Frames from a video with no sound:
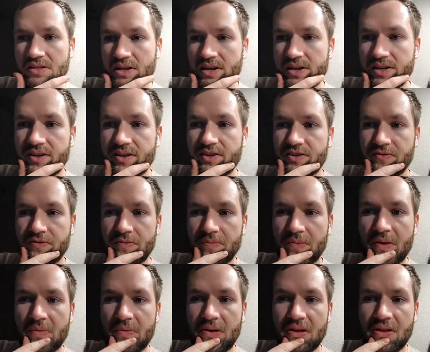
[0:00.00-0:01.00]
it does
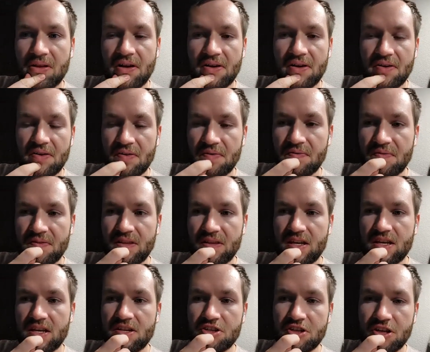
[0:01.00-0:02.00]
remind me a lot of
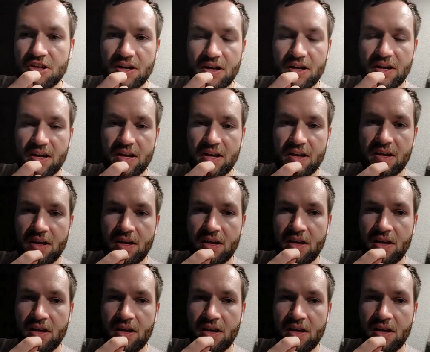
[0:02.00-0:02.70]
the Jedi